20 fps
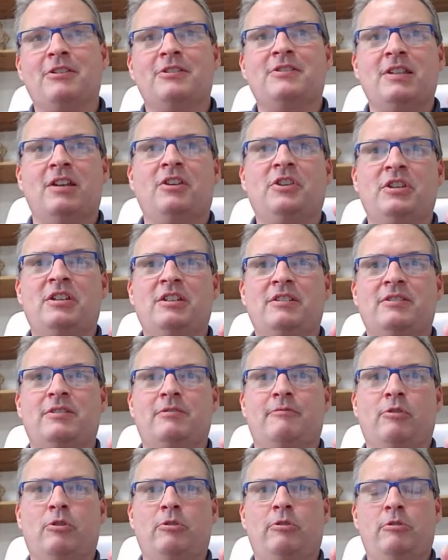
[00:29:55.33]
how to sell things
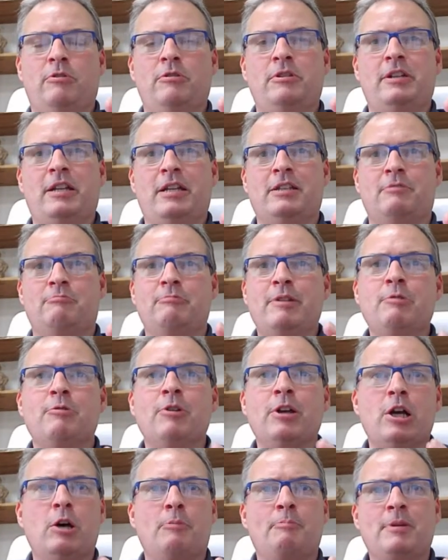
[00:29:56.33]
in the very early days, and
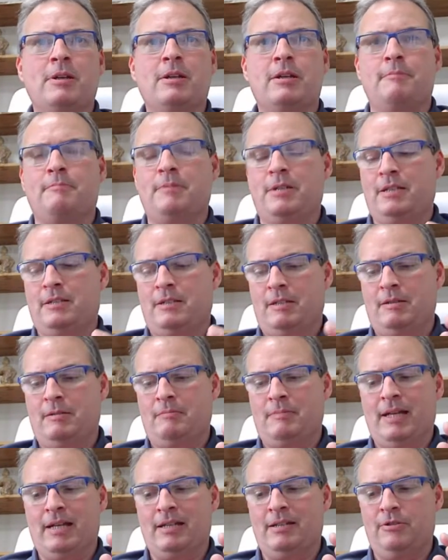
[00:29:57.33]
we were helping companies
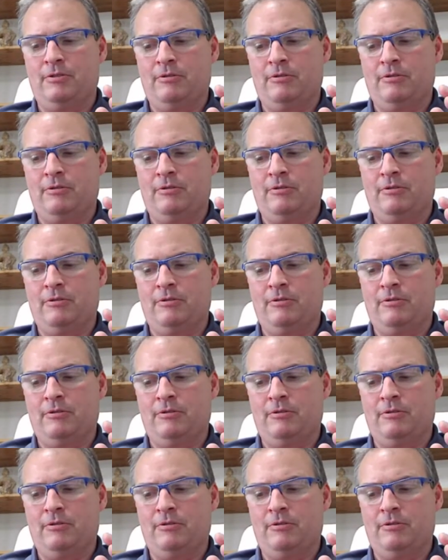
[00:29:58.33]
in the